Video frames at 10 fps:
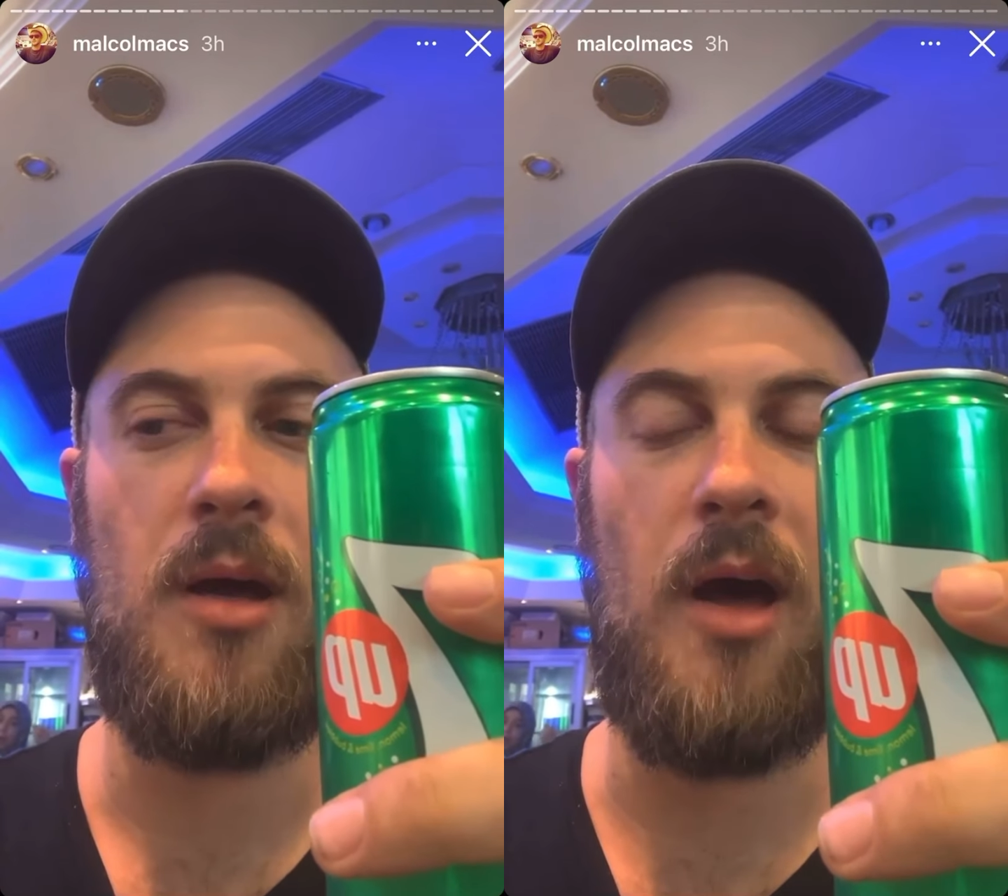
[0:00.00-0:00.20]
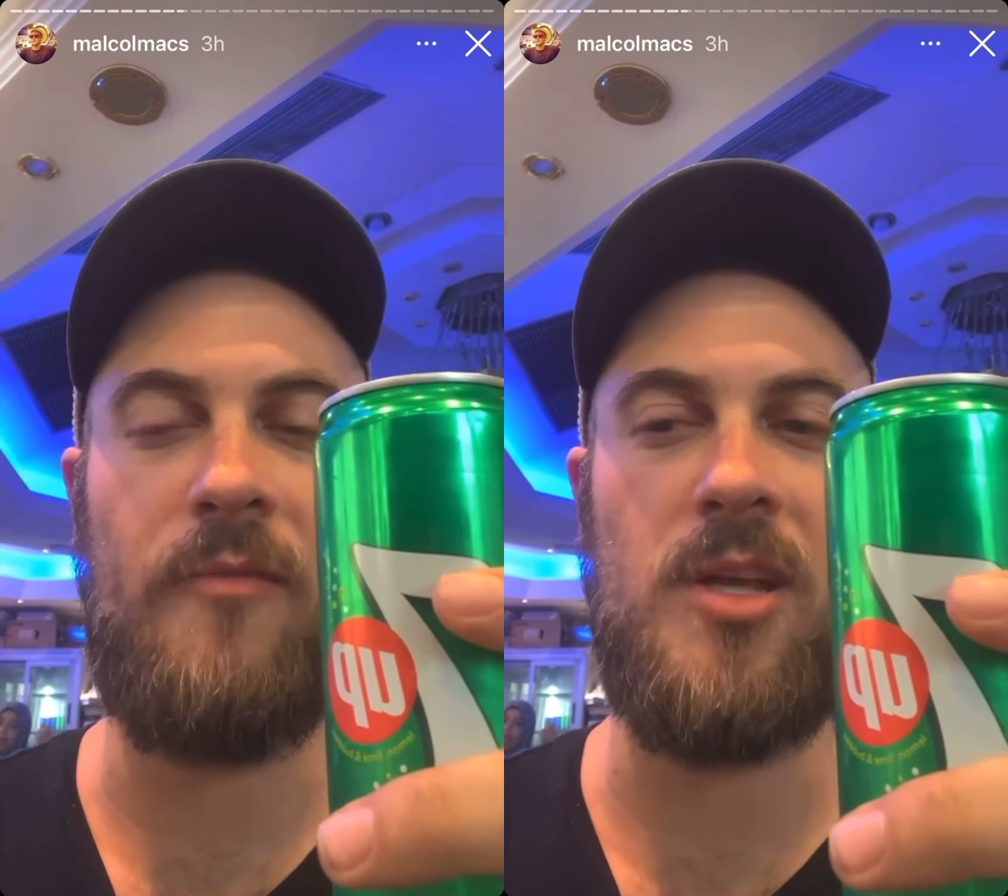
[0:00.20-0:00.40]

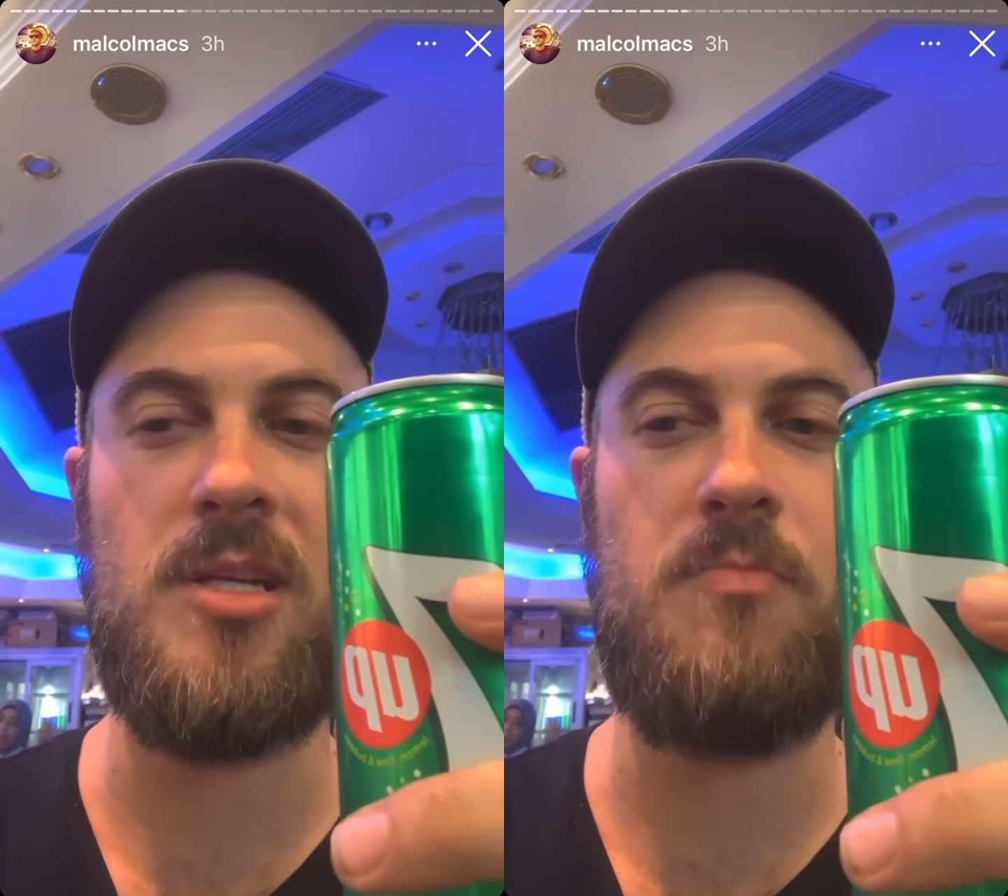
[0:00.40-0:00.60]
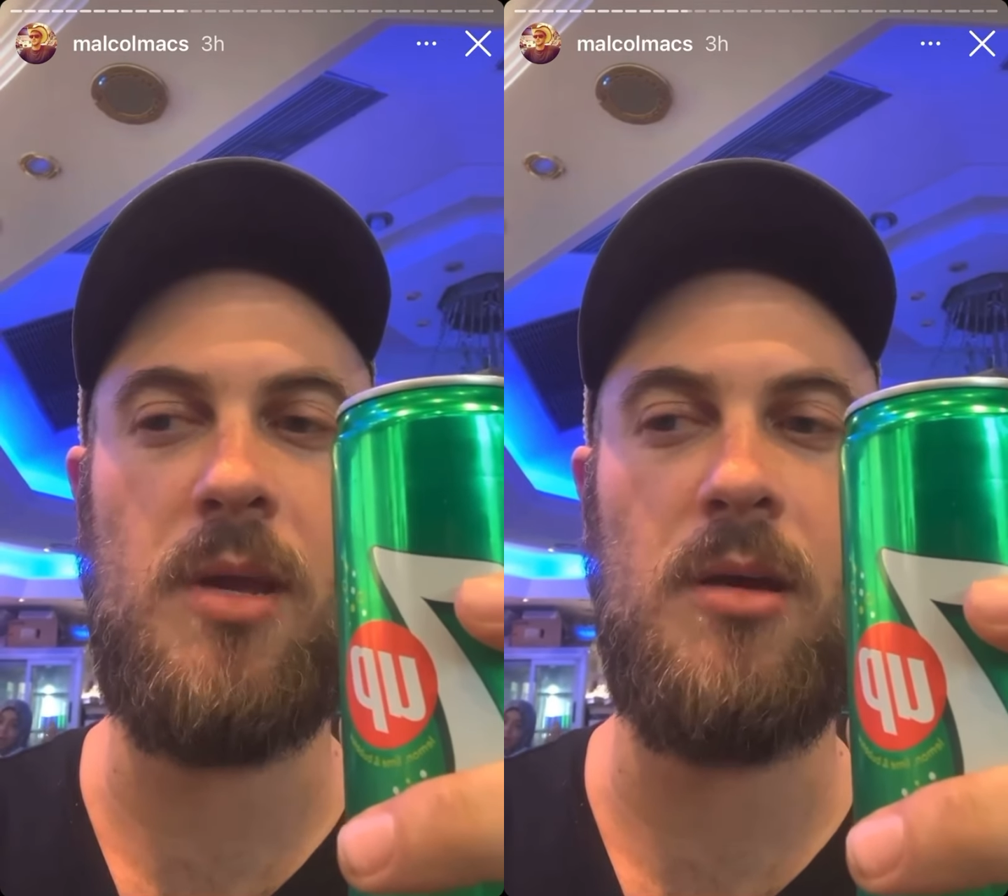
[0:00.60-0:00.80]
of
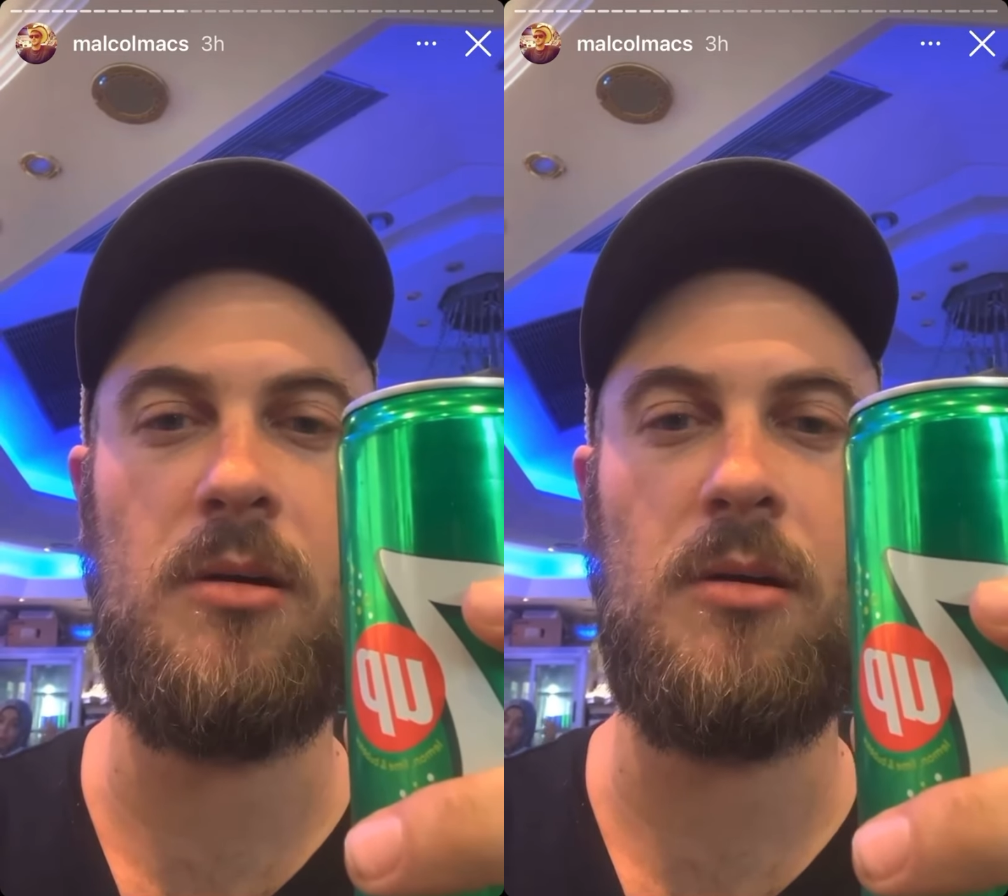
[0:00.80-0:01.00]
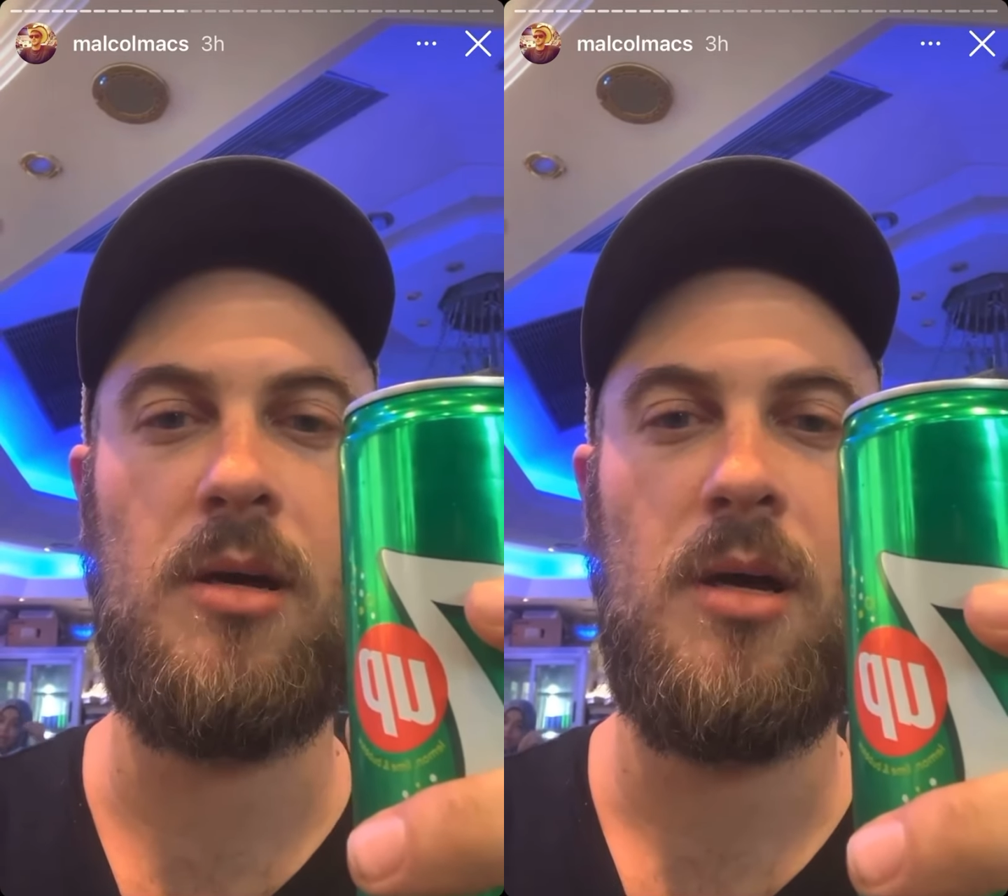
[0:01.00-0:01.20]
this meal,